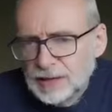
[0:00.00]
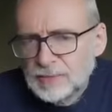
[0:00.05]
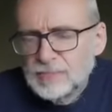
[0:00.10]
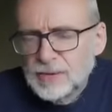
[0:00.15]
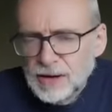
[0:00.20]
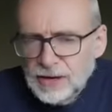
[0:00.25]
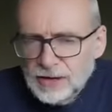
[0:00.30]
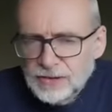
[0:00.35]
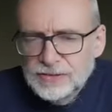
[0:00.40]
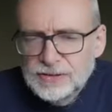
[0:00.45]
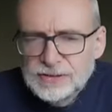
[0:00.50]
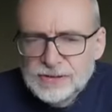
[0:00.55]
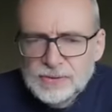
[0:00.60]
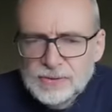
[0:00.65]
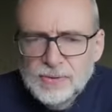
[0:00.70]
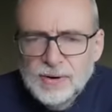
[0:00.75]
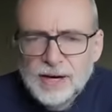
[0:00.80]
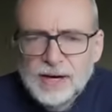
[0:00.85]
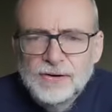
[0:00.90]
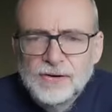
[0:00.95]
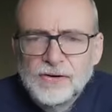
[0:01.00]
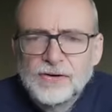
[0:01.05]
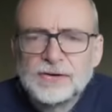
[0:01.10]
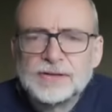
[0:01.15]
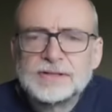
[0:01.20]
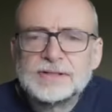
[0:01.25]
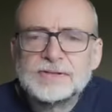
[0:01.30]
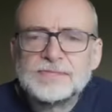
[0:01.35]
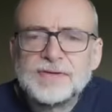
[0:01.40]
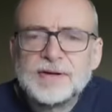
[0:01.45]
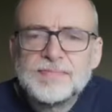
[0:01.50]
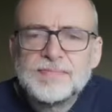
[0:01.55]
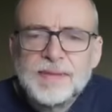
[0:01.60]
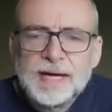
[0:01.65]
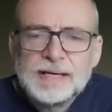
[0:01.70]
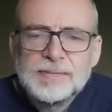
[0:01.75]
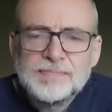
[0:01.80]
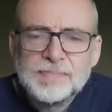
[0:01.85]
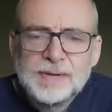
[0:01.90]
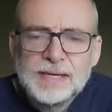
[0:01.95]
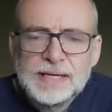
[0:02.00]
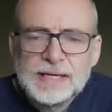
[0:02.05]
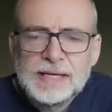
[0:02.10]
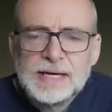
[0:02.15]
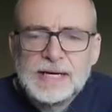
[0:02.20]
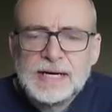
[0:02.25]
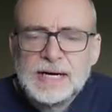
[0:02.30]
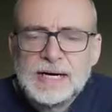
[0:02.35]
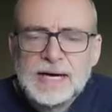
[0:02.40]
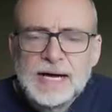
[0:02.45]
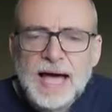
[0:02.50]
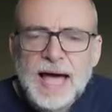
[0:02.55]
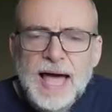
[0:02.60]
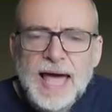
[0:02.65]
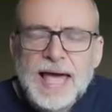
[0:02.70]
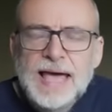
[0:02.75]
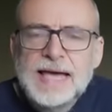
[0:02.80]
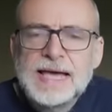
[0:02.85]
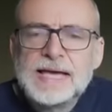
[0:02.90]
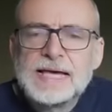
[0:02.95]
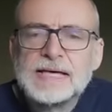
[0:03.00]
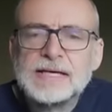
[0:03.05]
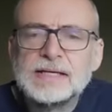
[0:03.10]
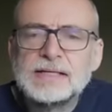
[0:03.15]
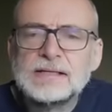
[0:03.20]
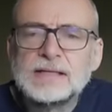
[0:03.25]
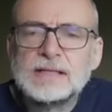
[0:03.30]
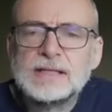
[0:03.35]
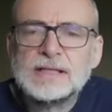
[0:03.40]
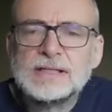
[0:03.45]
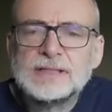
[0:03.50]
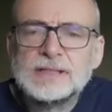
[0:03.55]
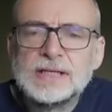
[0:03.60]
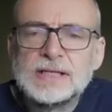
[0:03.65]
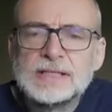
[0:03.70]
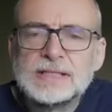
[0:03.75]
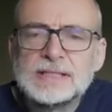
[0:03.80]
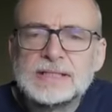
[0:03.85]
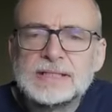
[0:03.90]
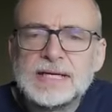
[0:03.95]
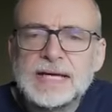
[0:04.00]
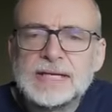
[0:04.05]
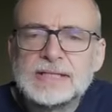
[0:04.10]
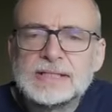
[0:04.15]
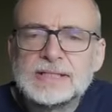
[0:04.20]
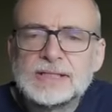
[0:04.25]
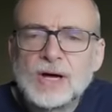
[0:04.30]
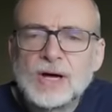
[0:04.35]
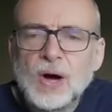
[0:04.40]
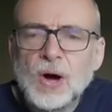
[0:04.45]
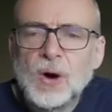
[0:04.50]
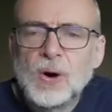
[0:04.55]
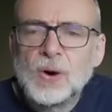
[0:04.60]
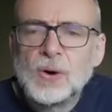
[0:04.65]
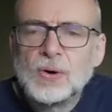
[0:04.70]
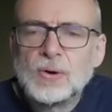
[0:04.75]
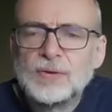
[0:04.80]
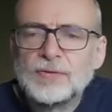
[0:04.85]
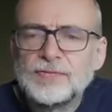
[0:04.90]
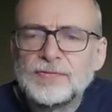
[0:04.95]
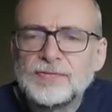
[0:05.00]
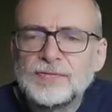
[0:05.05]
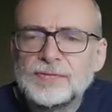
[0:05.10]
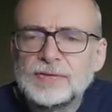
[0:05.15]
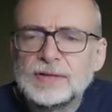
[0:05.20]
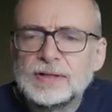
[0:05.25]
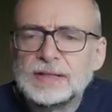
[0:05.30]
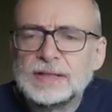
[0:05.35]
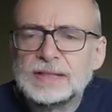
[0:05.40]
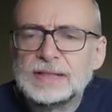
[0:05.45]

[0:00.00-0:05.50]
Mercury is square Uranus, there may be a certain sense of